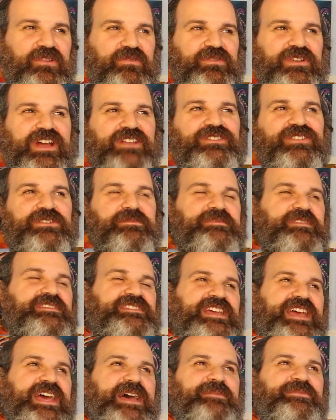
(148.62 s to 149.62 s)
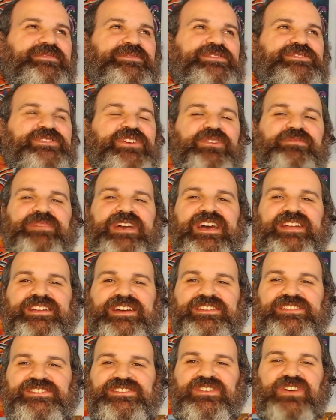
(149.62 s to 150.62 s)
When I look up the tabs for Soul Man,
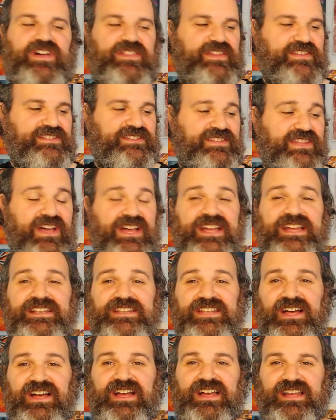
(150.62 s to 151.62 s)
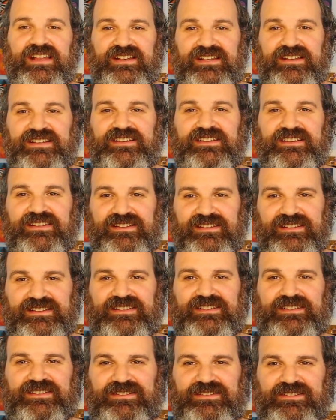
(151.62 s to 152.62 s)
I saw this 9 9,
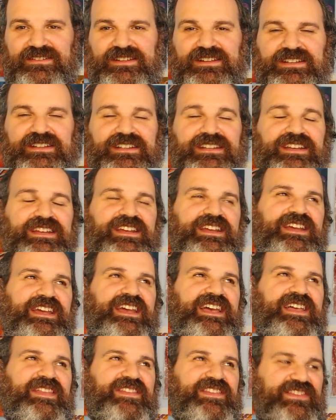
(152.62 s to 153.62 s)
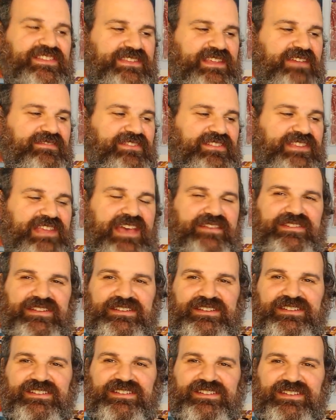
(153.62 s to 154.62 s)
right? And this 7
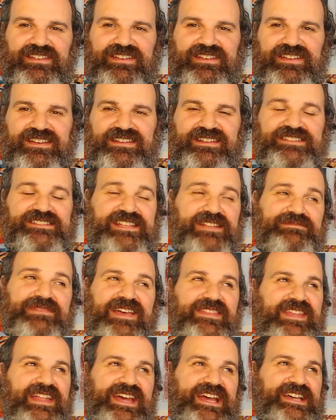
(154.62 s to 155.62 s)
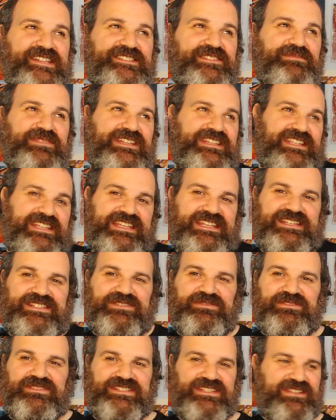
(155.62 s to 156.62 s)
7. I said, man, that has to be an E
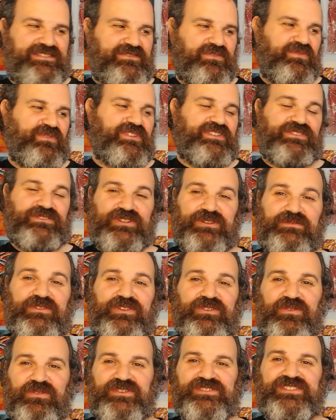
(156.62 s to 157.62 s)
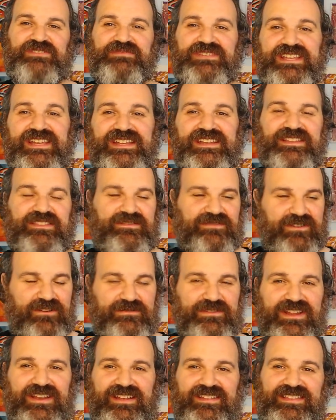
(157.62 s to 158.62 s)
to a D chord. And you look up the chords in the beginning, the very
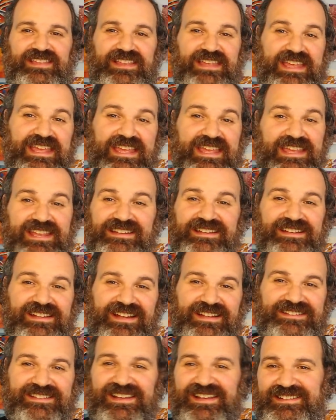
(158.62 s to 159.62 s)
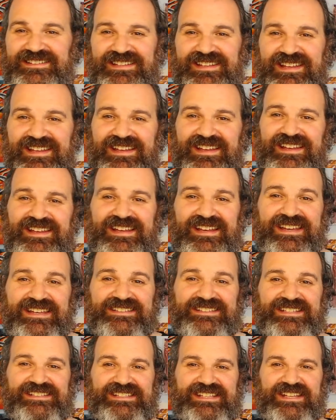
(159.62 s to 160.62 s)
beginning, it's E da, da,
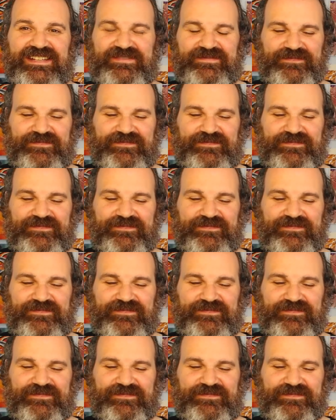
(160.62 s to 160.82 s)
da, to D.